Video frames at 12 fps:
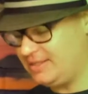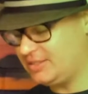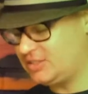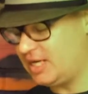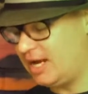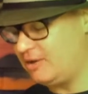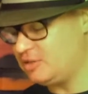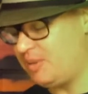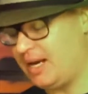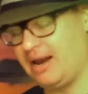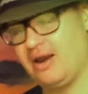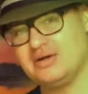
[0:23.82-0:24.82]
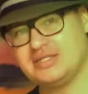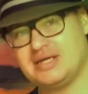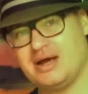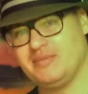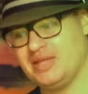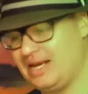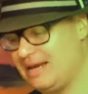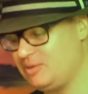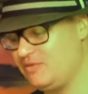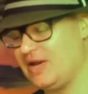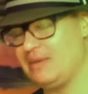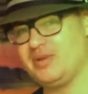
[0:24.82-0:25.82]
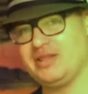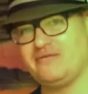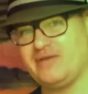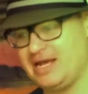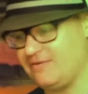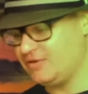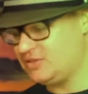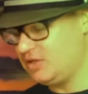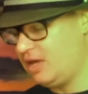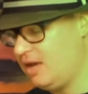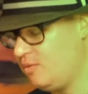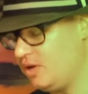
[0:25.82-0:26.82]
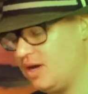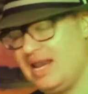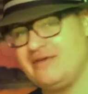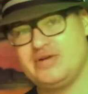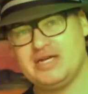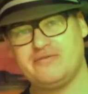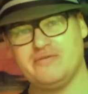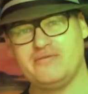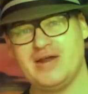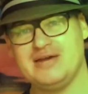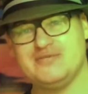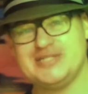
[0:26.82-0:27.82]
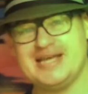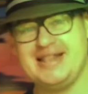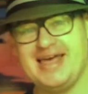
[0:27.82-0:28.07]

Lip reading: so I've spent a long time in the lab developing the flavours. We've got 11 different flavours in